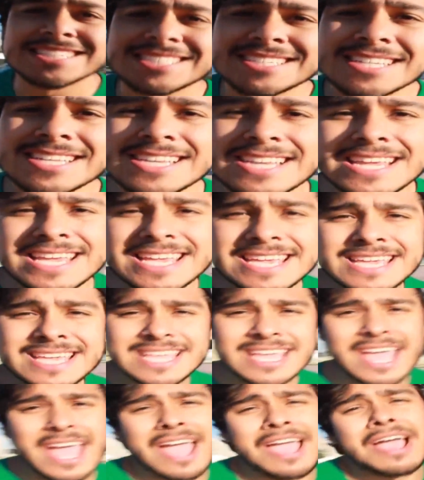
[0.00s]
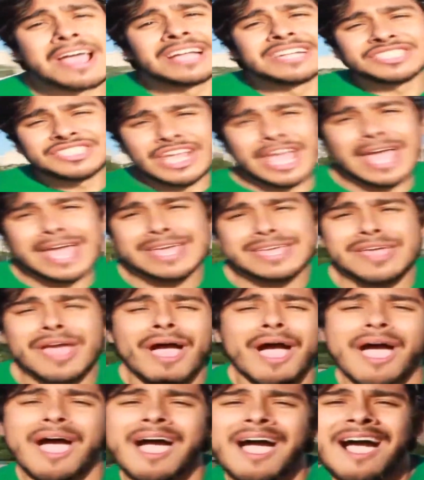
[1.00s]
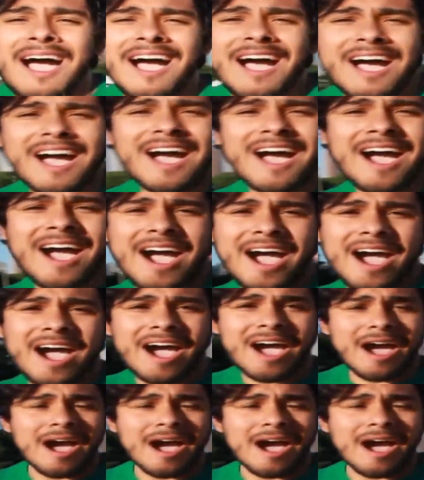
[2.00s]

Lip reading: I felt like every other place it was kind of a little bit more